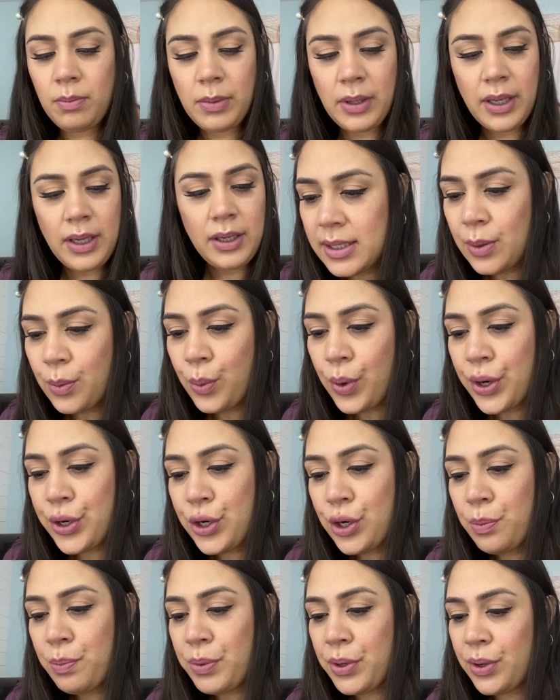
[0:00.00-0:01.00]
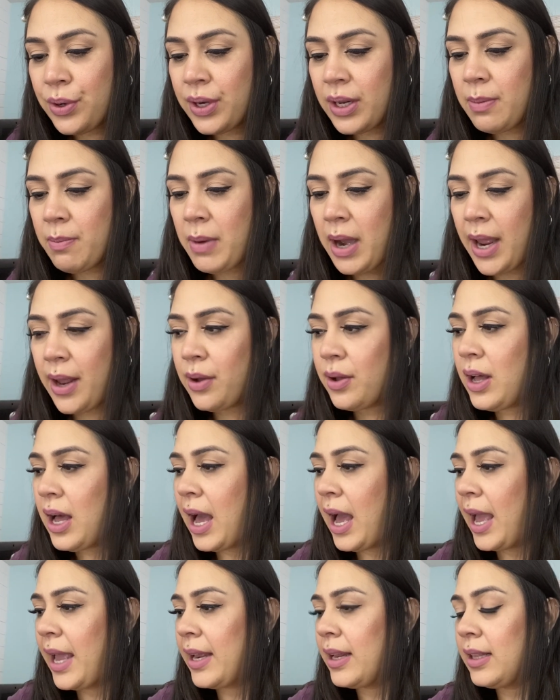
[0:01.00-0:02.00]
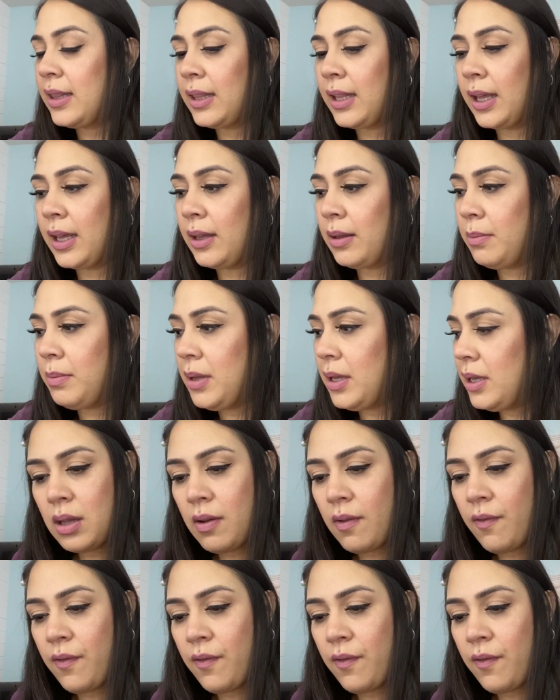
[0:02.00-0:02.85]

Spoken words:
But Wonder Beauty Mile High Club